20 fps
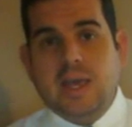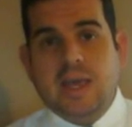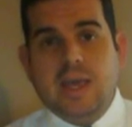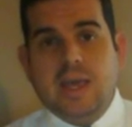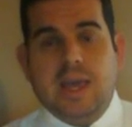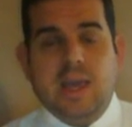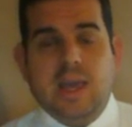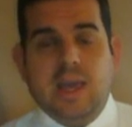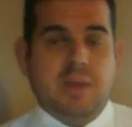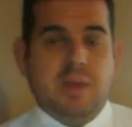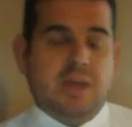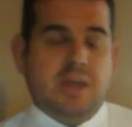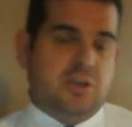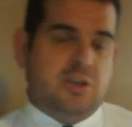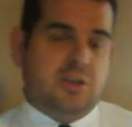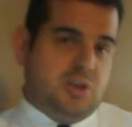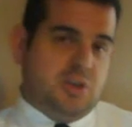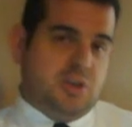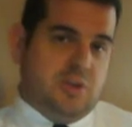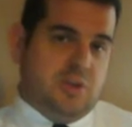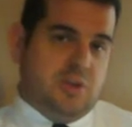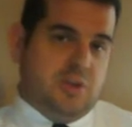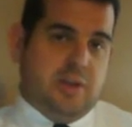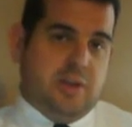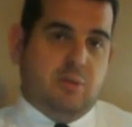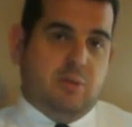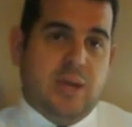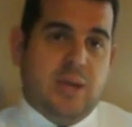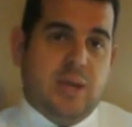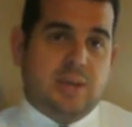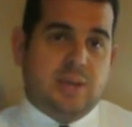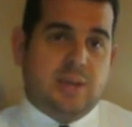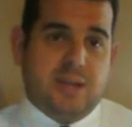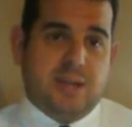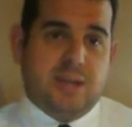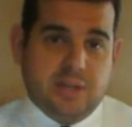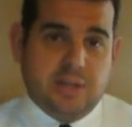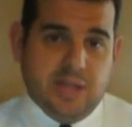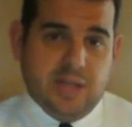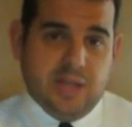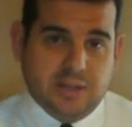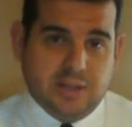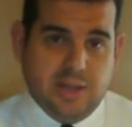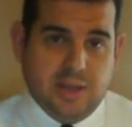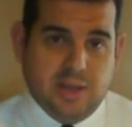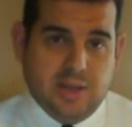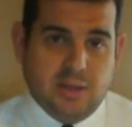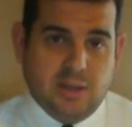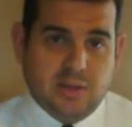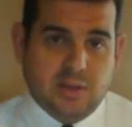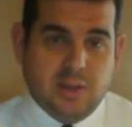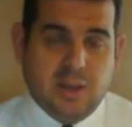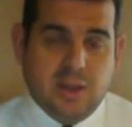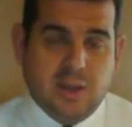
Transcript: and making sure that everyone has an LDS account.